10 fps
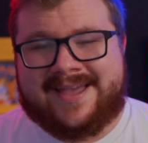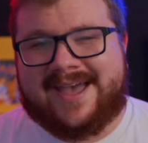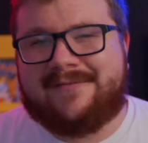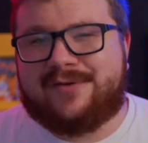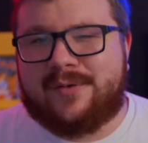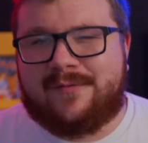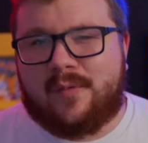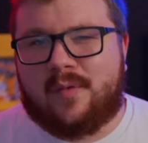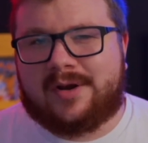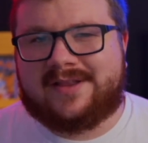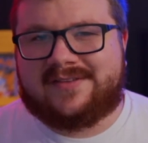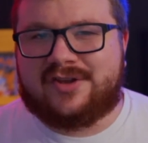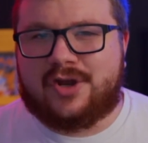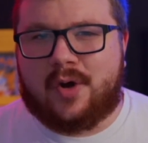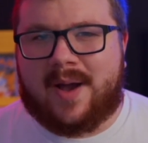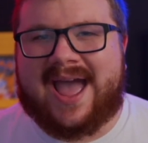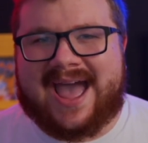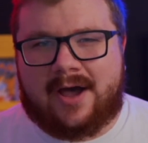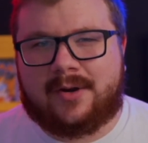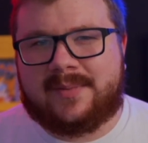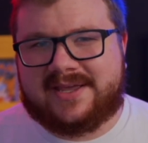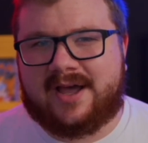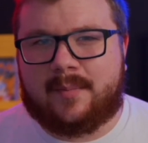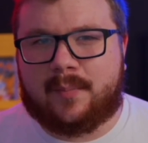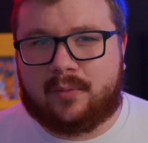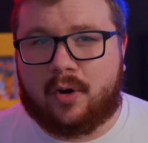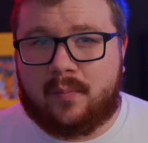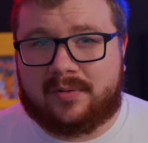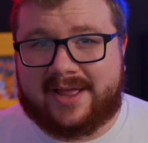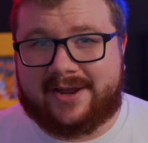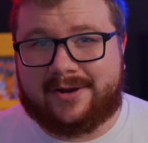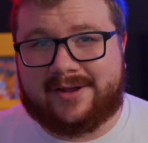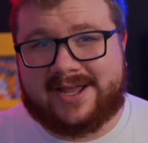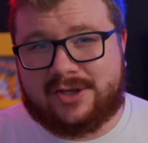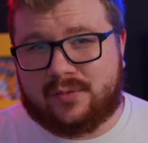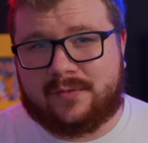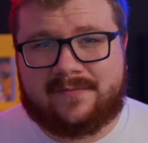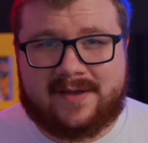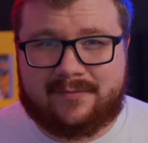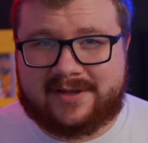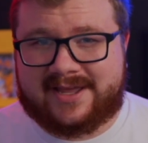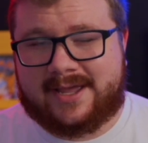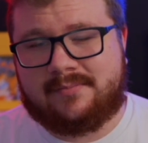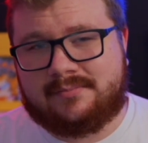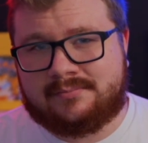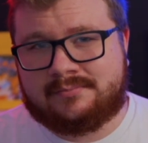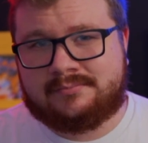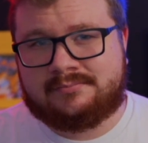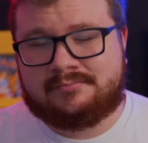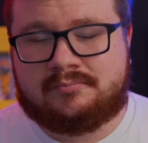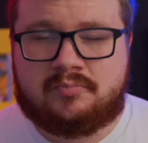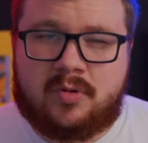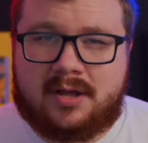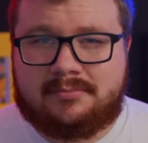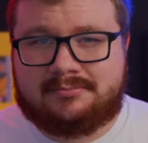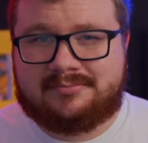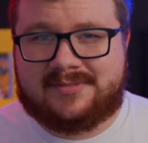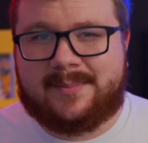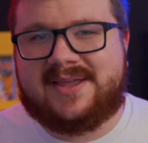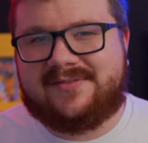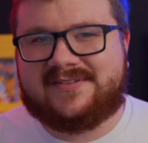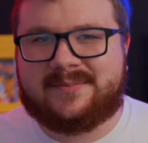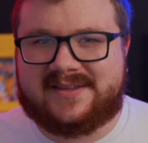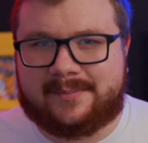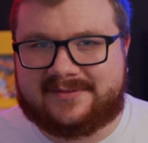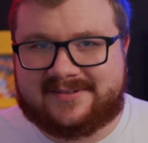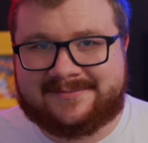Have you ever wanted to know how to become a pro player in your favorite game? Well, let me give you some tips.